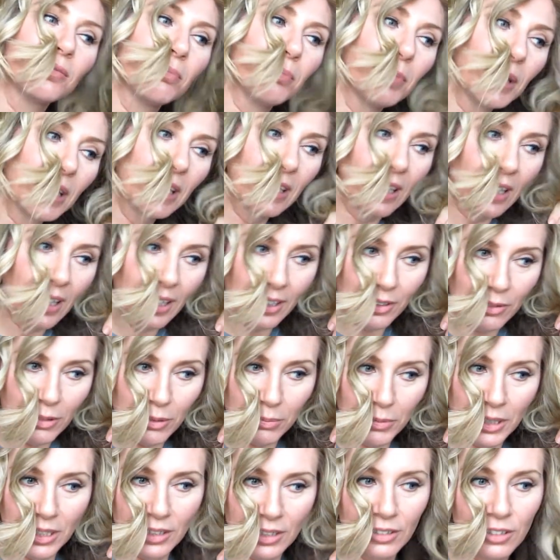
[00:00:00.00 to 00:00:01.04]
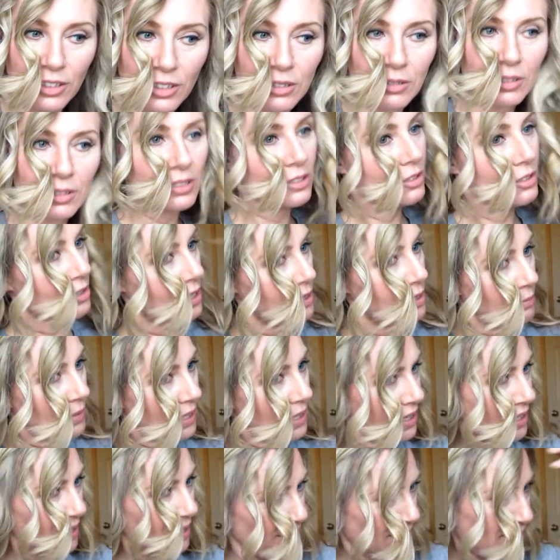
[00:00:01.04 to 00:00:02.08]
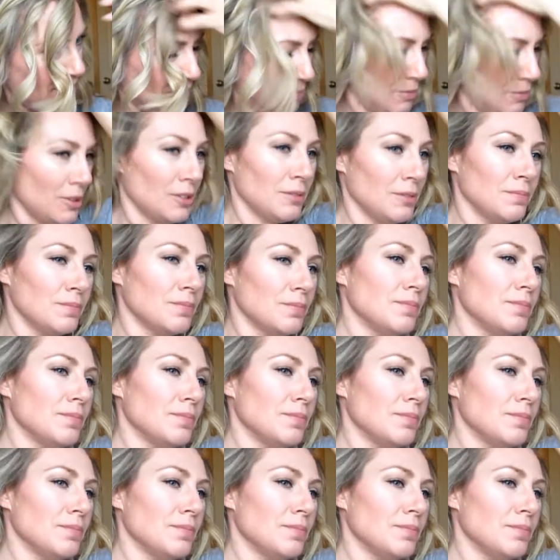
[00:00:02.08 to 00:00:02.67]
because what I'm going to do is straighten my ends some more.